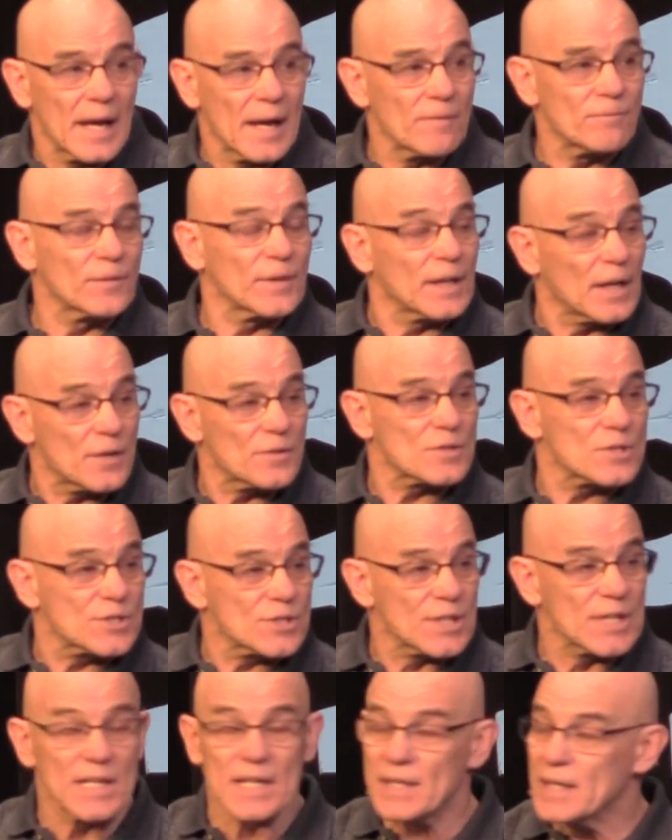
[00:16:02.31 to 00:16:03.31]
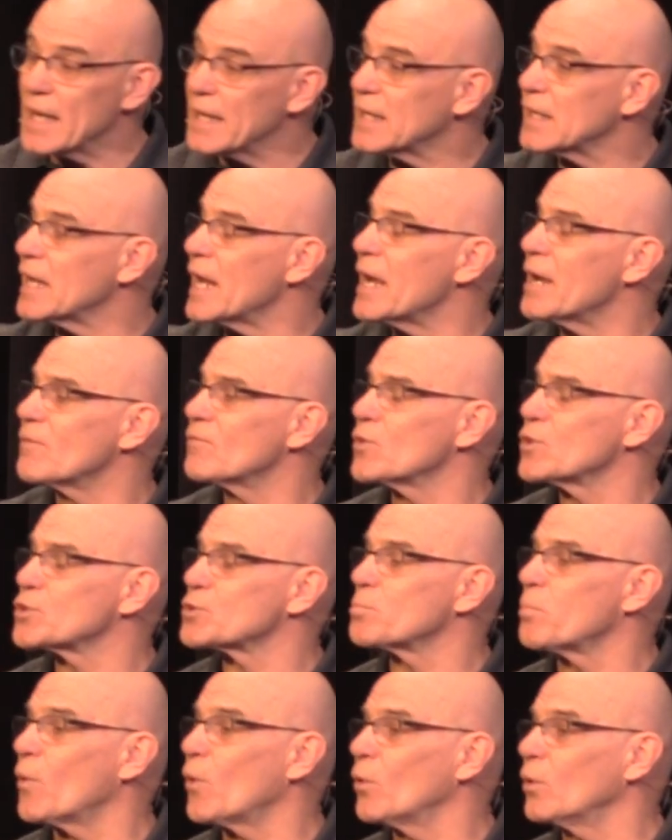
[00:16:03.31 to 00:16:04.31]
Every other city, they could have the
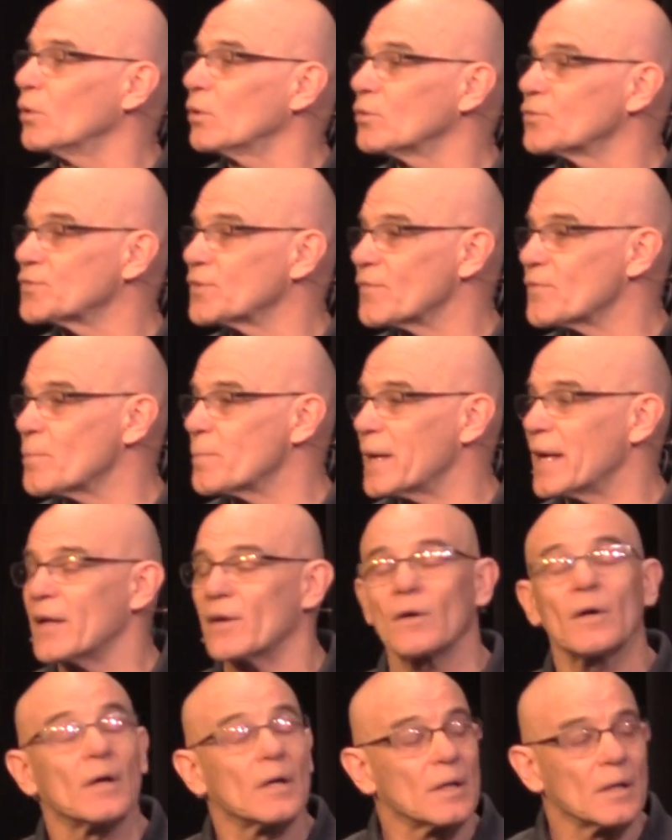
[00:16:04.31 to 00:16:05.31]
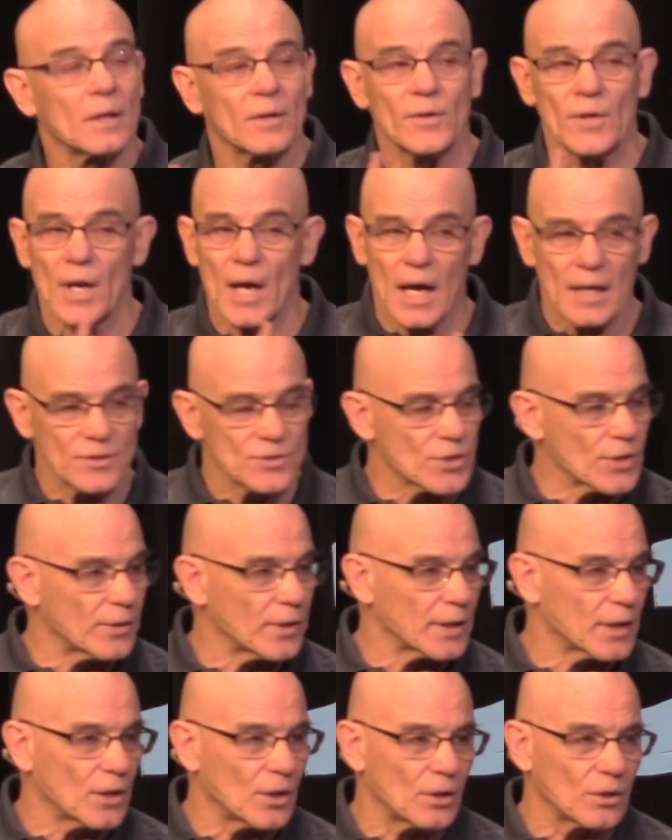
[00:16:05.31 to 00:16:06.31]
spoils of the battle, not
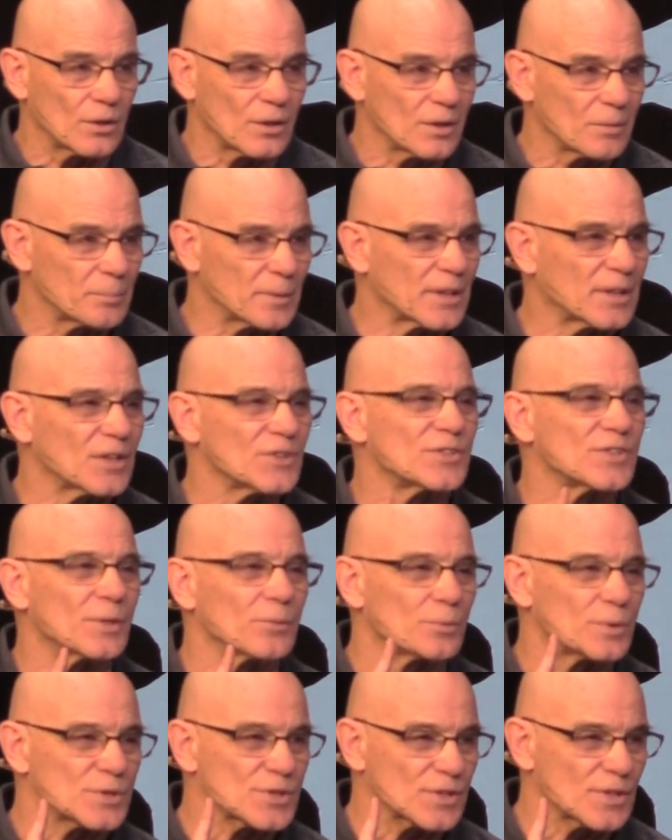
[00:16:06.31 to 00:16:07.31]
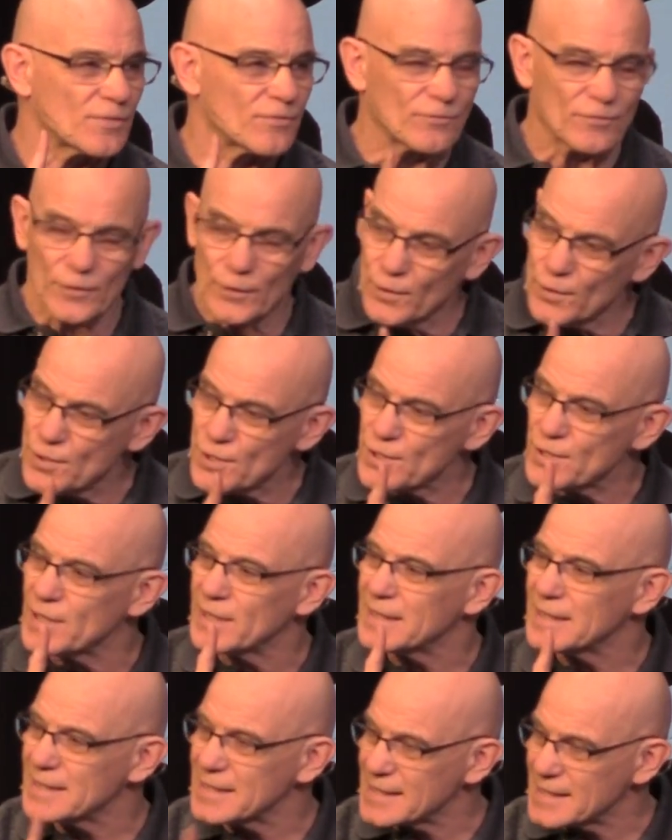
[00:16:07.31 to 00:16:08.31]
Jericho, because it was the
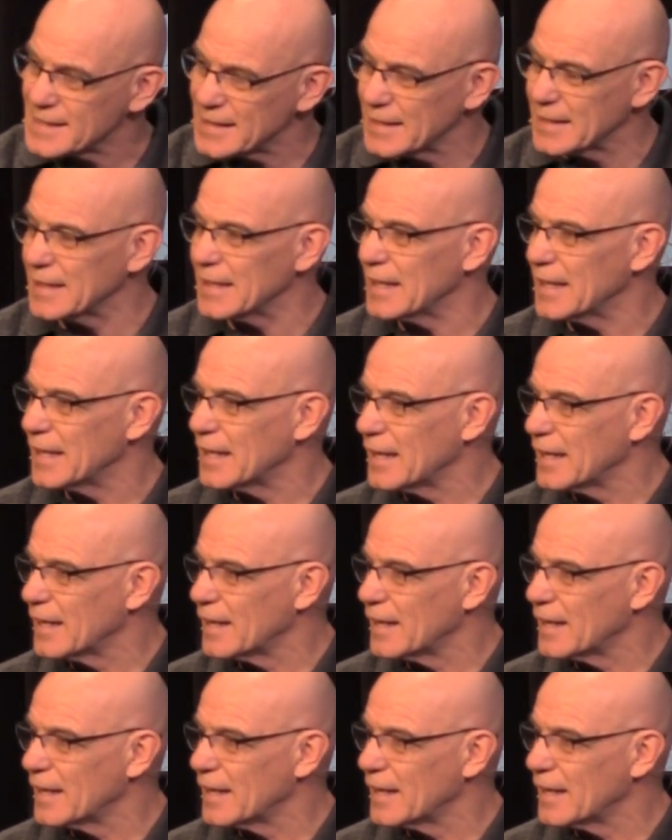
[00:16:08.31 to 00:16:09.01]
first city.